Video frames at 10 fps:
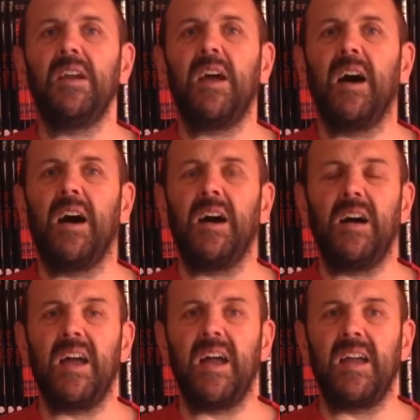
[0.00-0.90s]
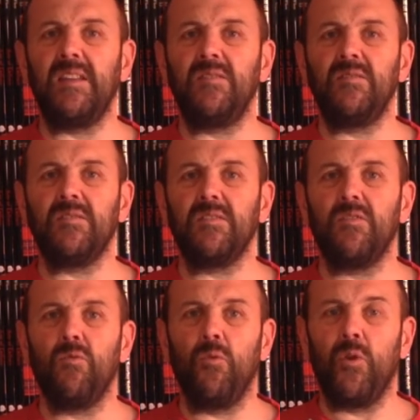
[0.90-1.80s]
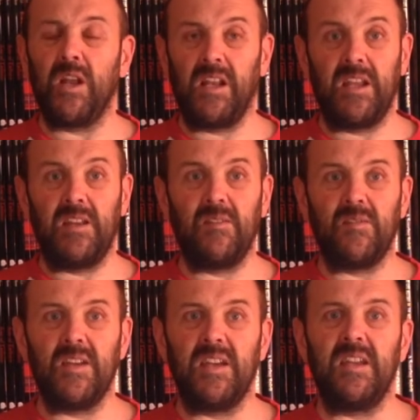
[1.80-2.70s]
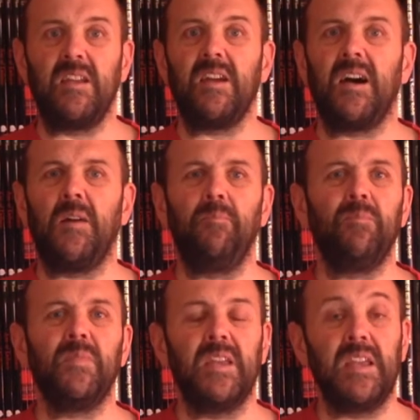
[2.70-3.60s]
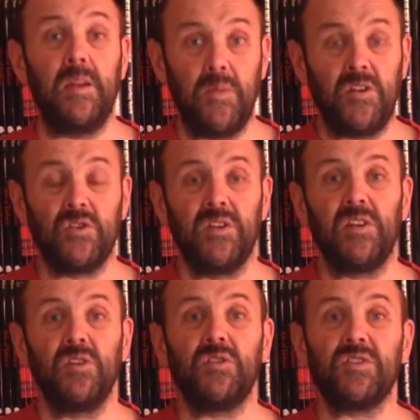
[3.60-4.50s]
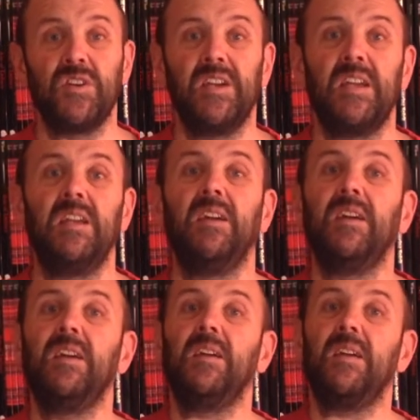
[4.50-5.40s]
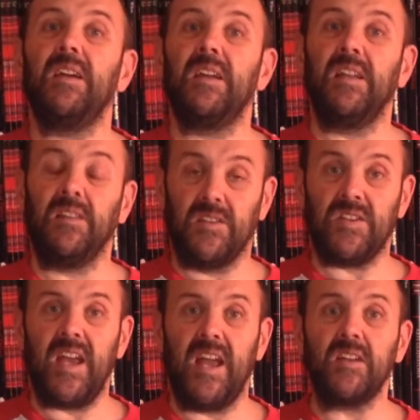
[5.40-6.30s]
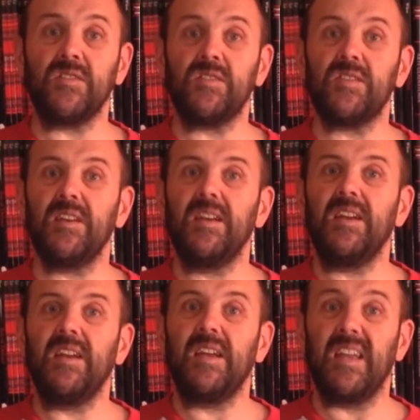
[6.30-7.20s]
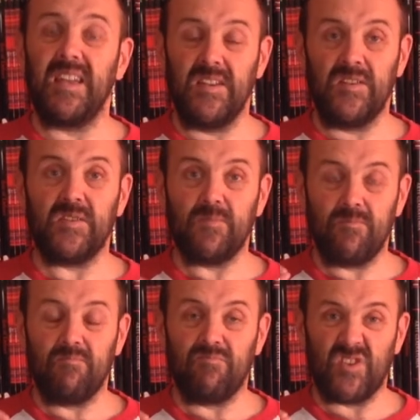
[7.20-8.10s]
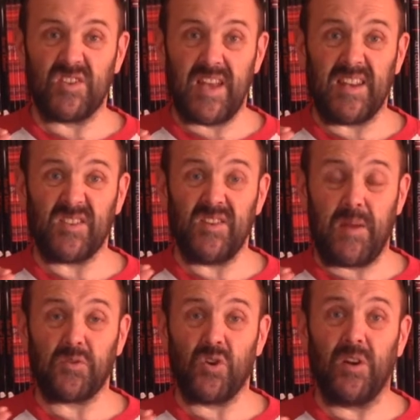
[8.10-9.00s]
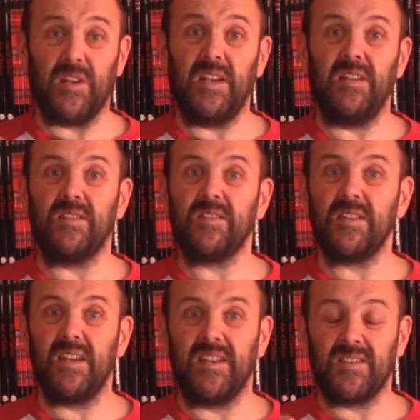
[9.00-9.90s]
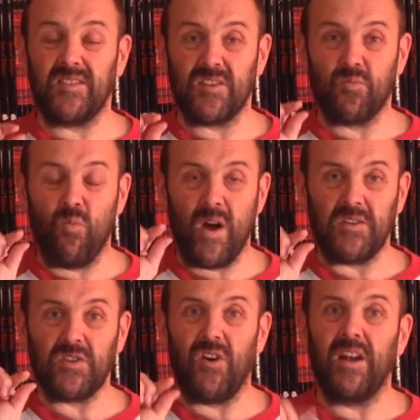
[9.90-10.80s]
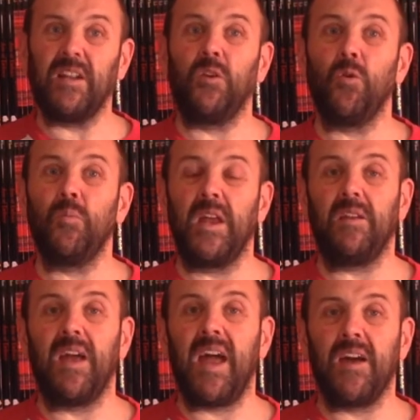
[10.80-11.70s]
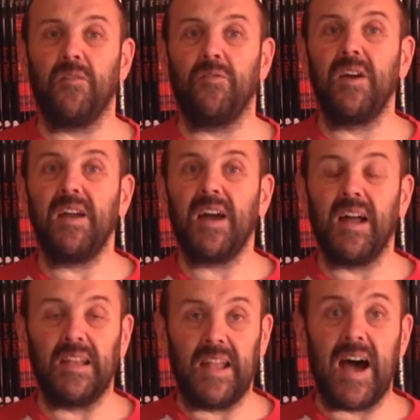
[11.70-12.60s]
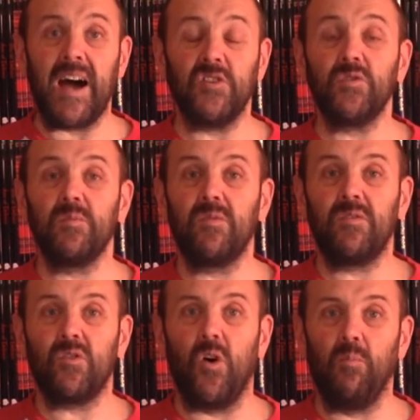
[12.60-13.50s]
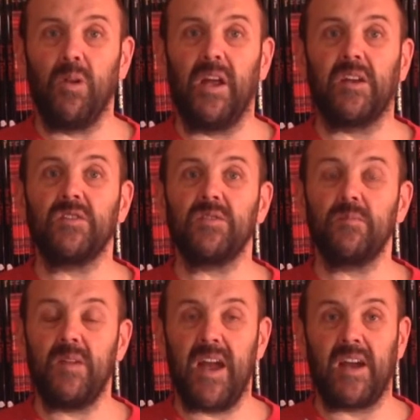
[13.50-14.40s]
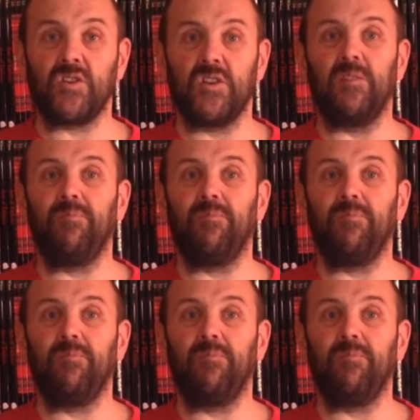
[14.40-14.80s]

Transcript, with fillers: Uh, and really the, um, the image that you see in the texts is just that snapshot, it's, it's just one tiny little bit out of a large, complex action.